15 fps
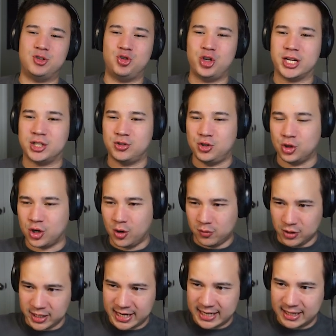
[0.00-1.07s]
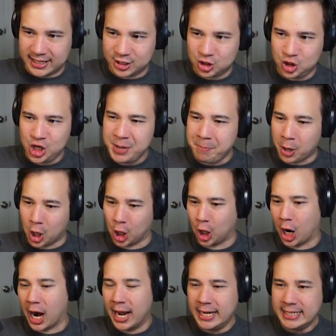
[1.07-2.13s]
Jack took over, it got a lot
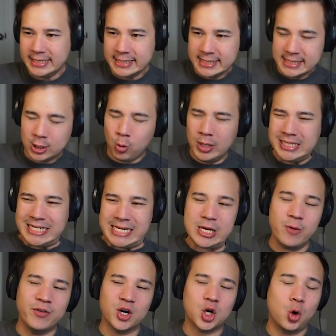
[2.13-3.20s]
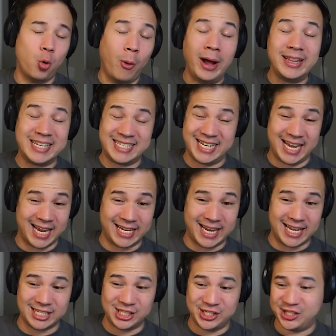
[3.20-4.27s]
cheaper. Quantity over quality, I
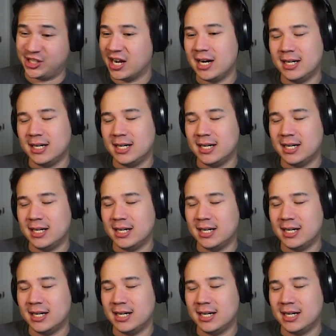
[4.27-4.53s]
guess.